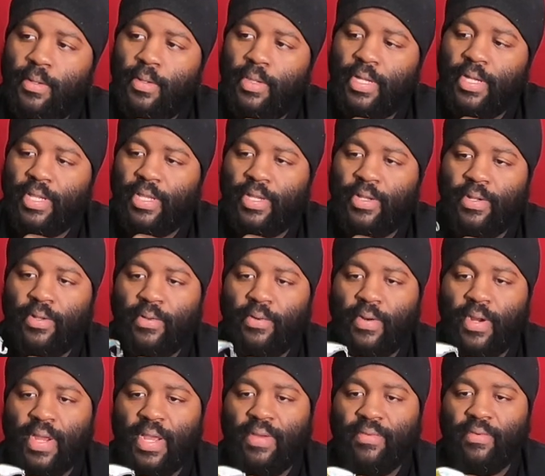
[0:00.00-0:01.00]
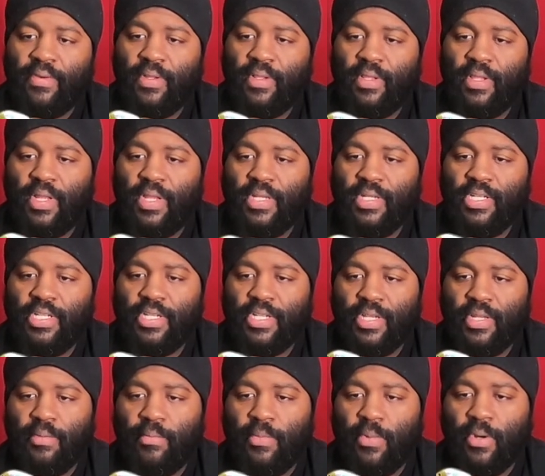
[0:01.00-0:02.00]
Luckycraft Clutch
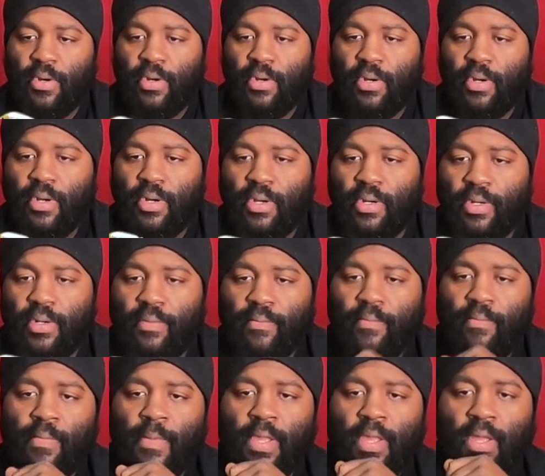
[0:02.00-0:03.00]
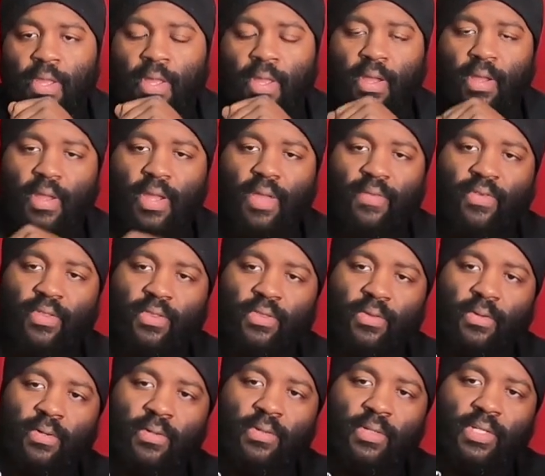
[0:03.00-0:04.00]
MR. I haven't
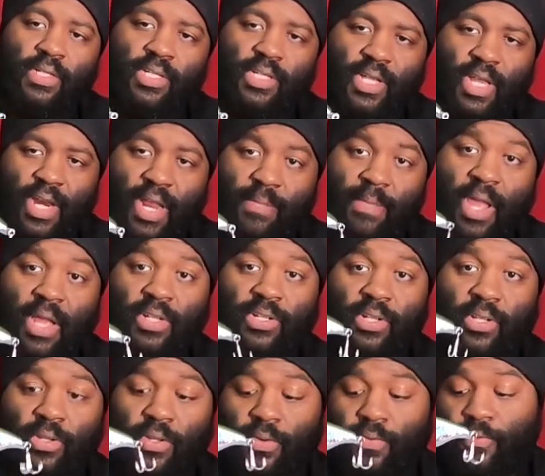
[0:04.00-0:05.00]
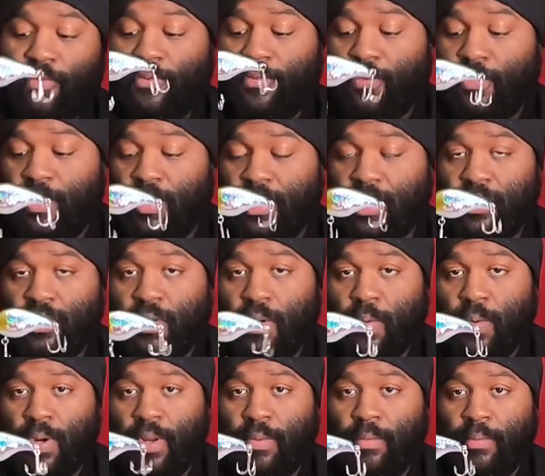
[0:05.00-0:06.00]
thrown these yet. I'm actually looking forward to
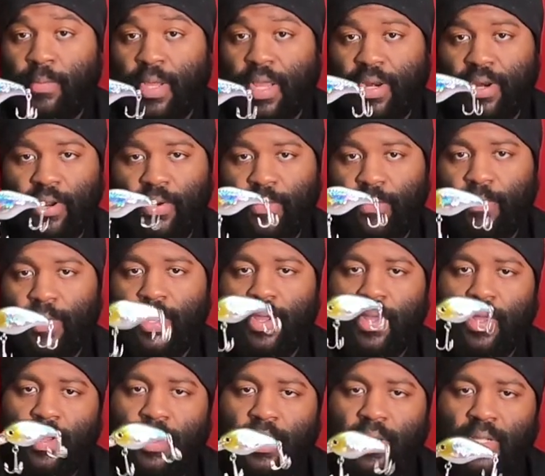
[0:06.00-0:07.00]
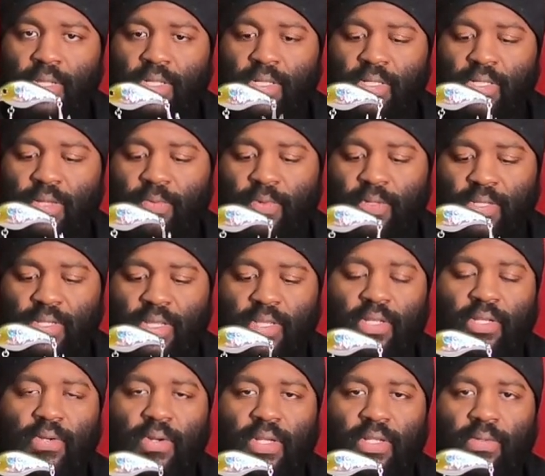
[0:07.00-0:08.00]
throwing them. I know someone said the
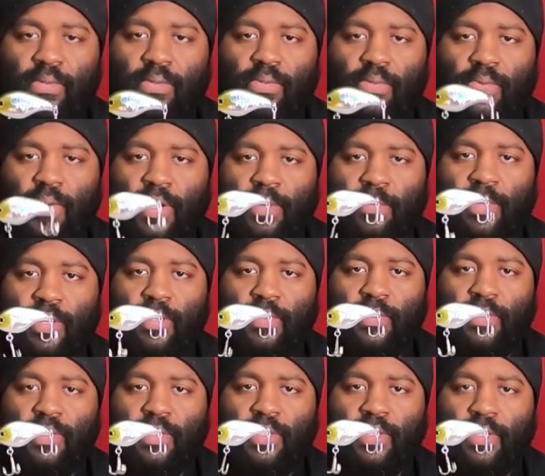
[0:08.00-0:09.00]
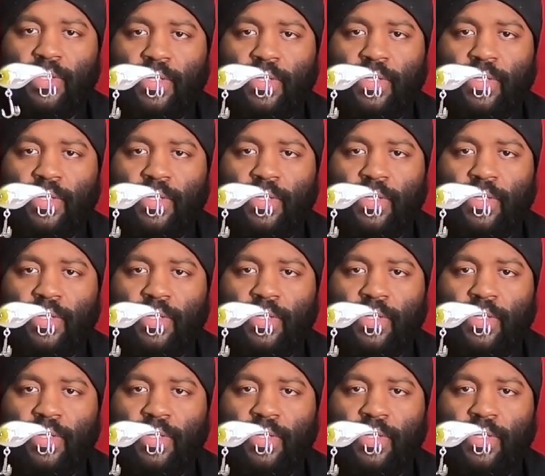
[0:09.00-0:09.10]
trout was square bills